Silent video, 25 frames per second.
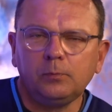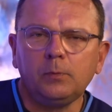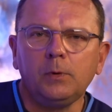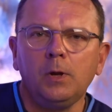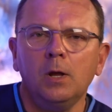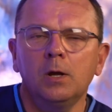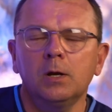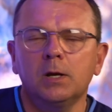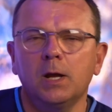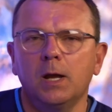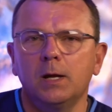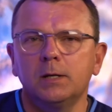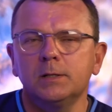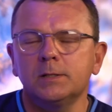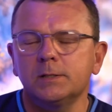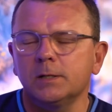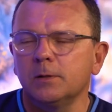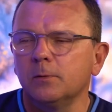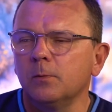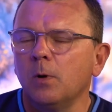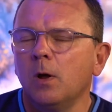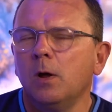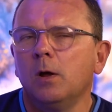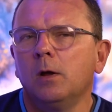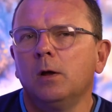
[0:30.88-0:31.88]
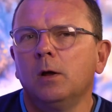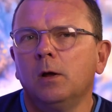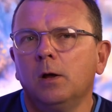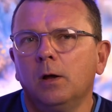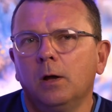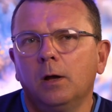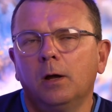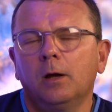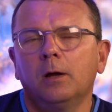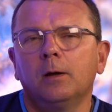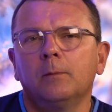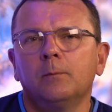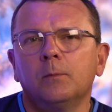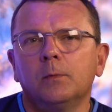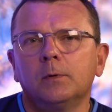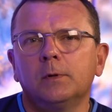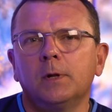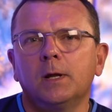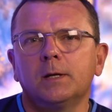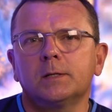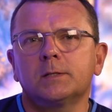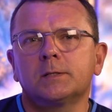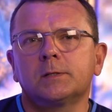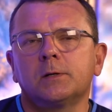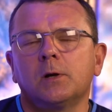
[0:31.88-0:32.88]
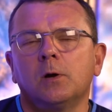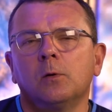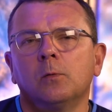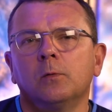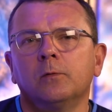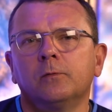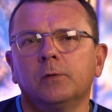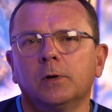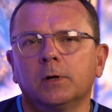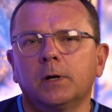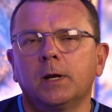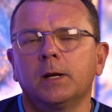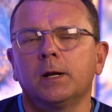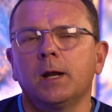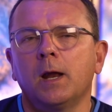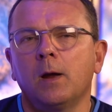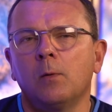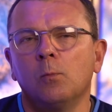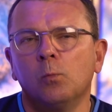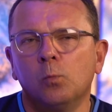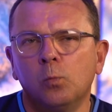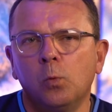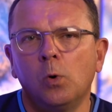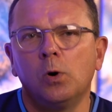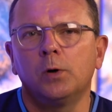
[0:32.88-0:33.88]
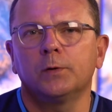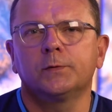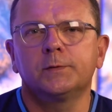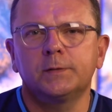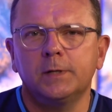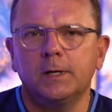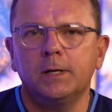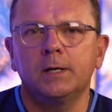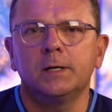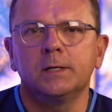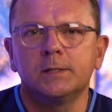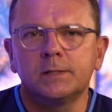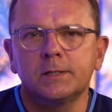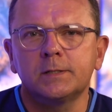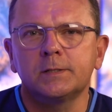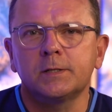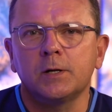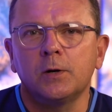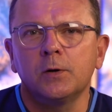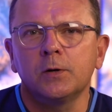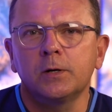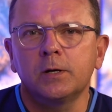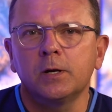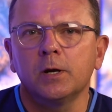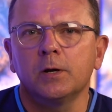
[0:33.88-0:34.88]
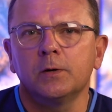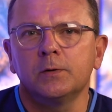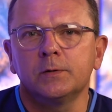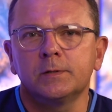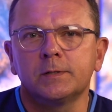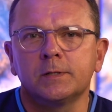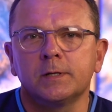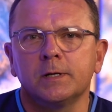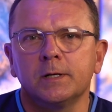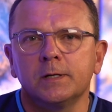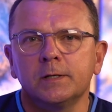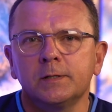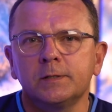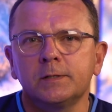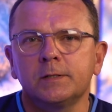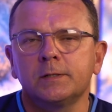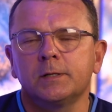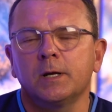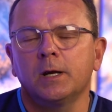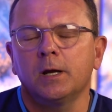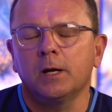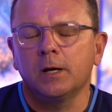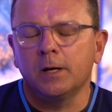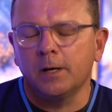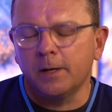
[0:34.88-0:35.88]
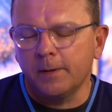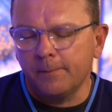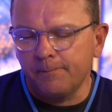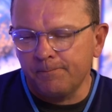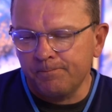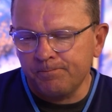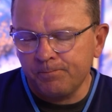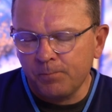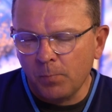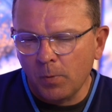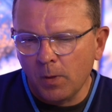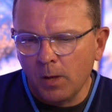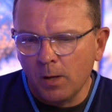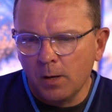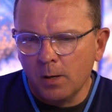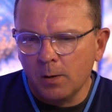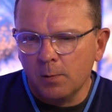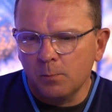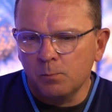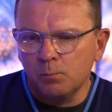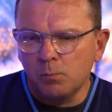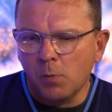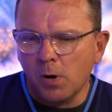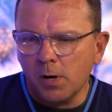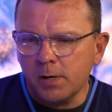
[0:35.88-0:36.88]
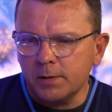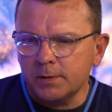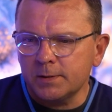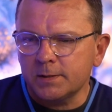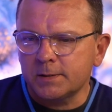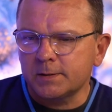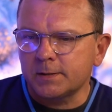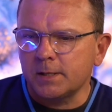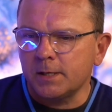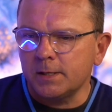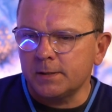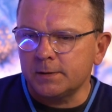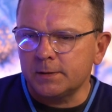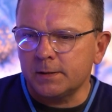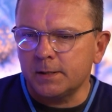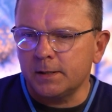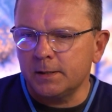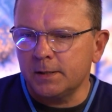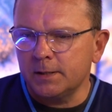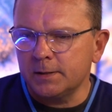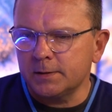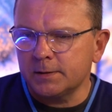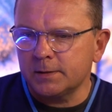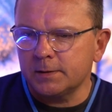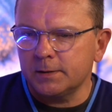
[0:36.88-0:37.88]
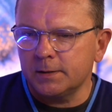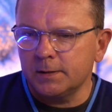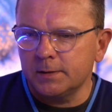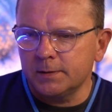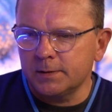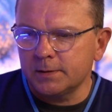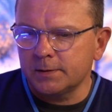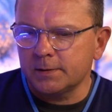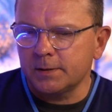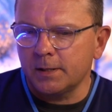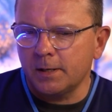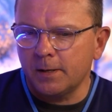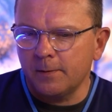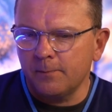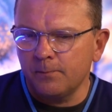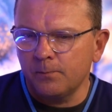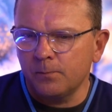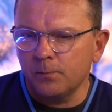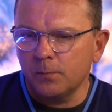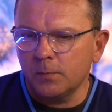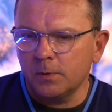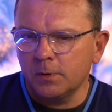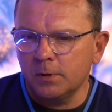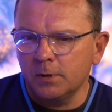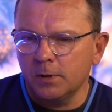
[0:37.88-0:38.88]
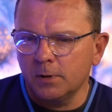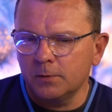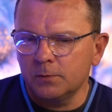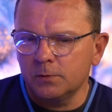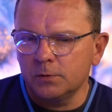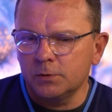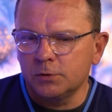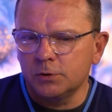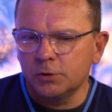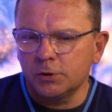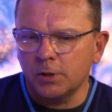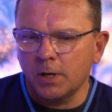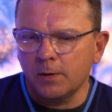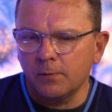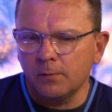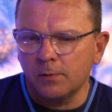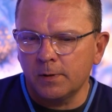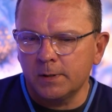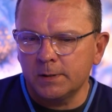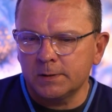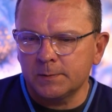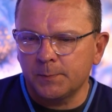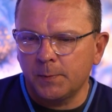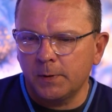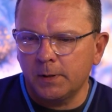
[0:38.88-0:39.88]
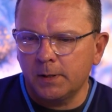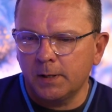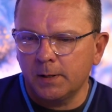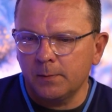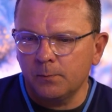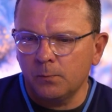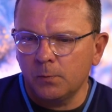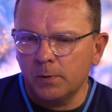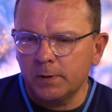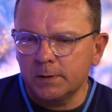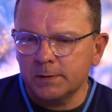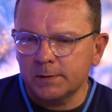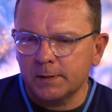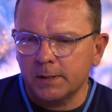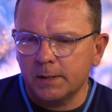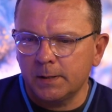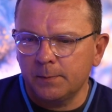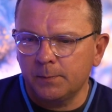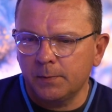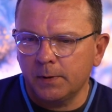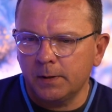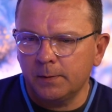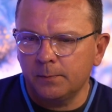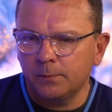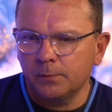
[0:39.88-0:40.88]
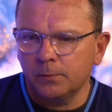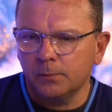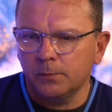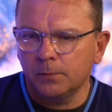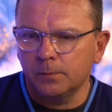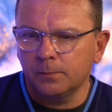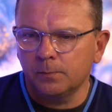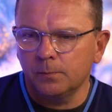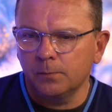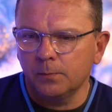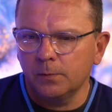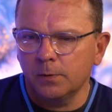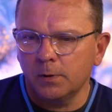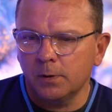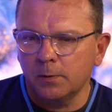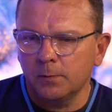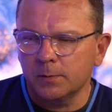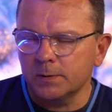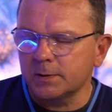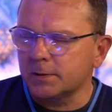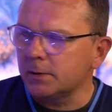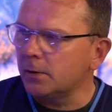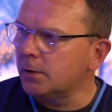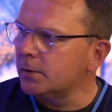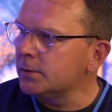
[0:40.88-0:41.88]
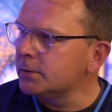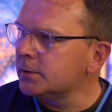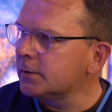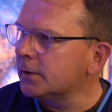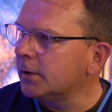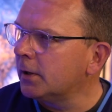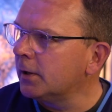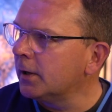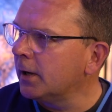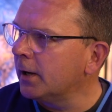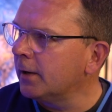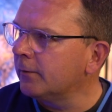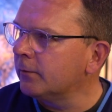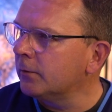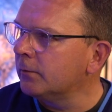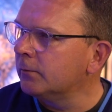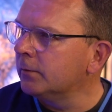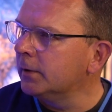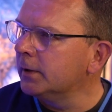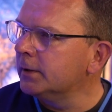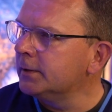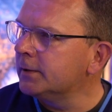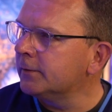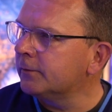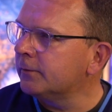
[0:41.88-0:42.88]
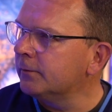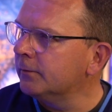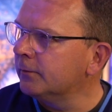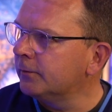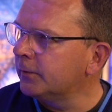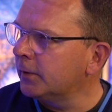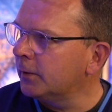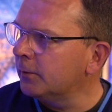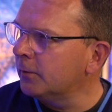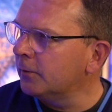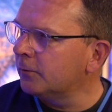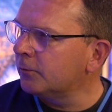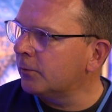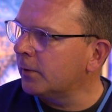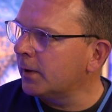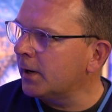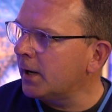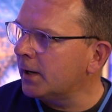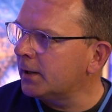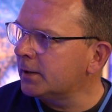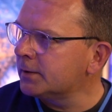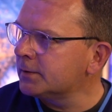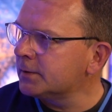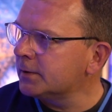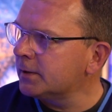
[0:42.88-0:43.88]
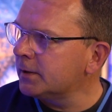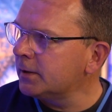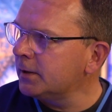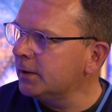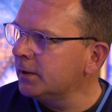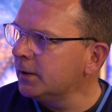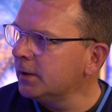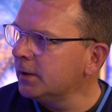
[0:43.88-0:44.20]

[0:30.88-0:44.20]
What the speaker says: Okay, and so let's start with looking at what is psychosis. My understanding is generally speaking, we see people who are starting to have a really different view of reality